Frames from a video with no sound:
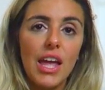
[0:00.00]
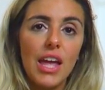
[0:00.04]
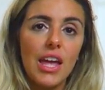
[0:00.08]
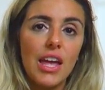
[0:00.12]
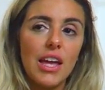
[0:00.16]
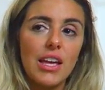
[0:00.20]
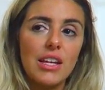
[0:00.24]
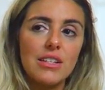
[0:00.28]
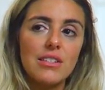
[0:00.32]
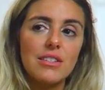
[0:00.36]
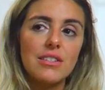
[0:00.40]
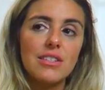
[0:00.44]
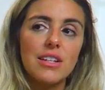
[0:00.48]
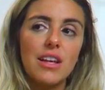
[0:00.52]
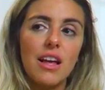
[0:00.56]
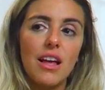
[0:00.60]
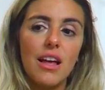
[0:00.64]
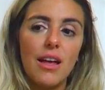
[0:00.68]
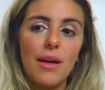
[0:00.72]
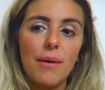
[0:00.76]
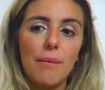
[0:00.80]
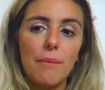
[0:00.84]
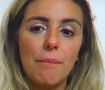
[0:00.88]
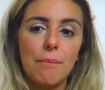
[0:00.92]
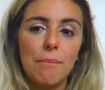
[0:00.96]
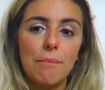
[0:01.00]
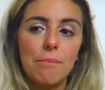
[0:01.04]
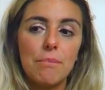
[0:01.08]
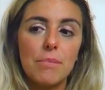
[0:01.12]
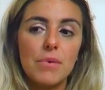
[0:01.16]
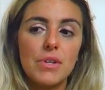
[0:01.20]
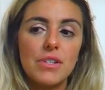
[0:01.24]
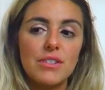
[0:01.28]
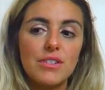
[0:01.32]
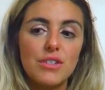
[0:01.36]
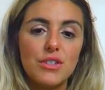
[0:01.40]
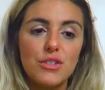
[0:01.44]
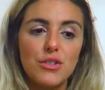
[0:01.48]
And
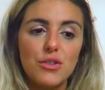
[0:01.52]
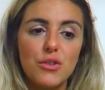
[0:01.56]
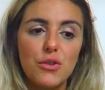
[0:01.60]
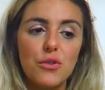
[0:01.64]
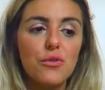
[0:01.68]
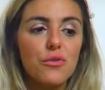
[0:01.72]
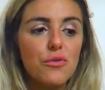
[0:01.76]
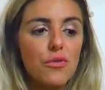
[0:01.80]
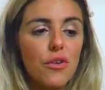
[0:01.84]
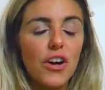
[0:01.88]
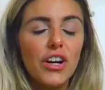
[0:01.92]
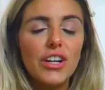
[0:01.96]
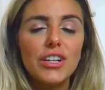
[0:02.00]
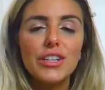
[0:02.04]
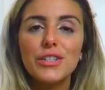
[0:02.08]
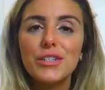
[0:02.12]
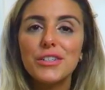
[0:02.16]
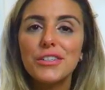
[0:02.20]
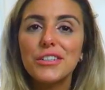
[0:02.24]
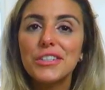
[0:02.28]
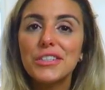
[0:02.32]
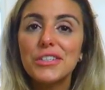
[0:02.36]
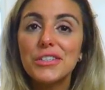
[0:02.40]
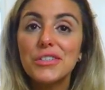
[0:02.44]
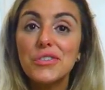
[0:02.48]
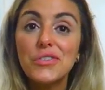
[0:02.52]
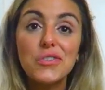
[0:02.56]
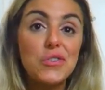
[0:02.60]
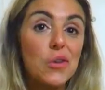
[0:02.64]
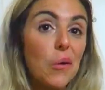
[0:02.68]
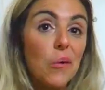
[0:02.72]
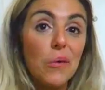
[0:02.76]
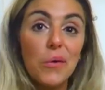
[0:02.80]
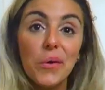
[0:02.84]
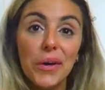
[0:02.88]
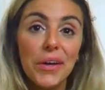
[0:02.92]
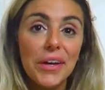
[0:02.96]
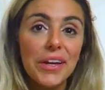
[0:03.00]
so far,
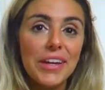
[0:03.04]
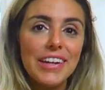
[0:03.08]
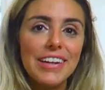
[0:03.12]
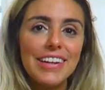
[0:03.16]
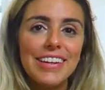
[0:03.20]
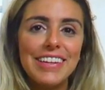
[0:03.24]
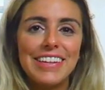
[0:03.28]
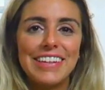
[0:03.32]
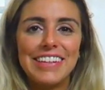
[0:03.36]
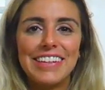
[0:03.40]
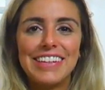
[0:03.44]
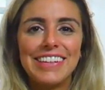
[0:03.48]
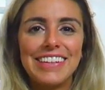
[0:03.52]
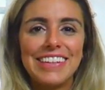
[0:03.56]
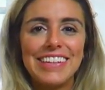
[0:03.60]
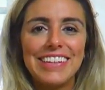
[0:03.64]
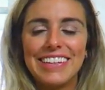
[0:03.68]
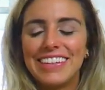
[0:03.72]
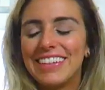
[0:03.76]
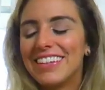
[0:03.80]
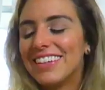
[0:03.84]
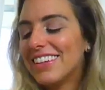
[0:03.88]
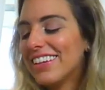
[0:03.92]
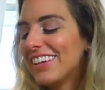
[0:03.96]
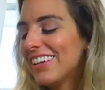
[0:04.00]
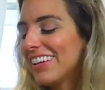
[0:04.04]
so good.